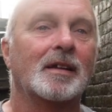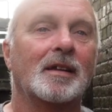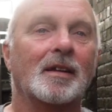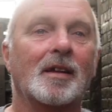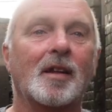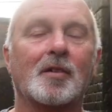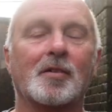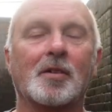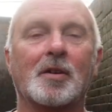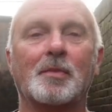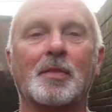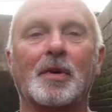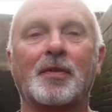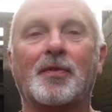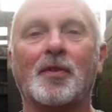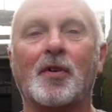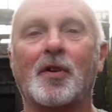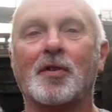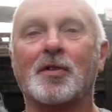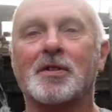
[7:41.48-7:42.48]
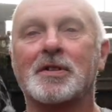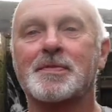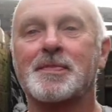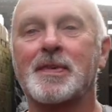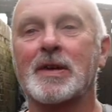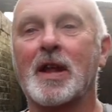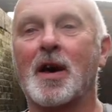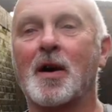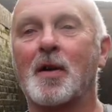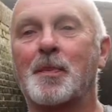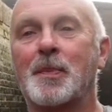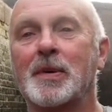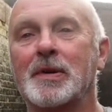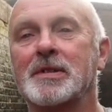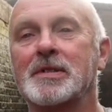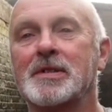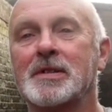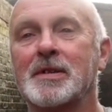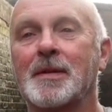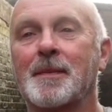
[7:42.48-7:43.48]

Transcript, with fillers: Lock number 4 has been opened